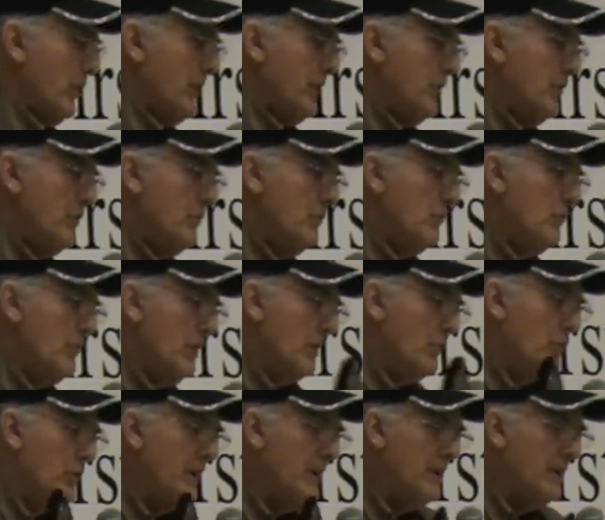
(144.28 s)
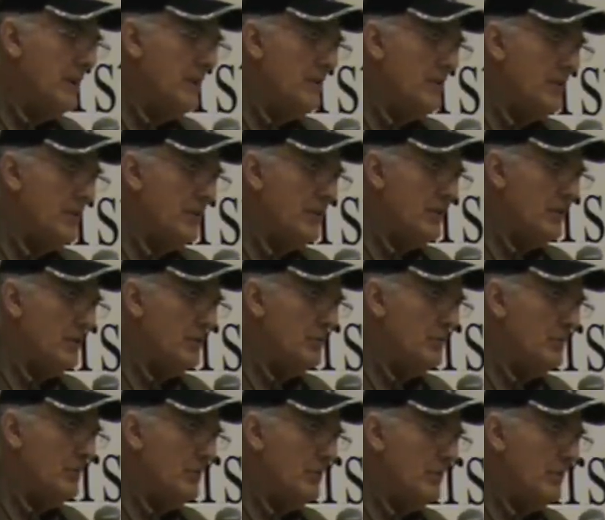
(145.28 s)
we do what we need to
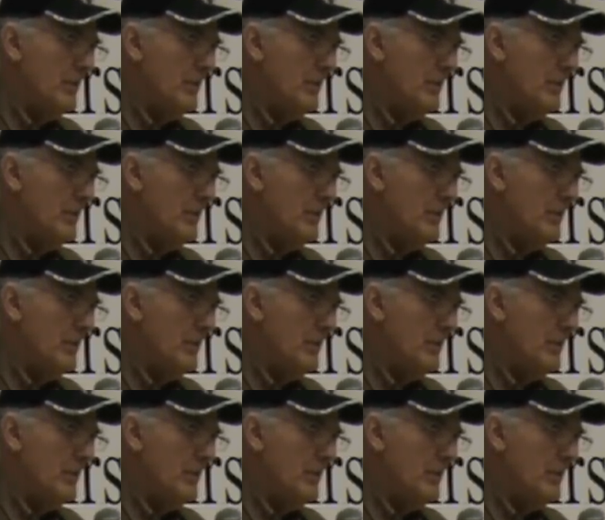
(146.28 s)
do,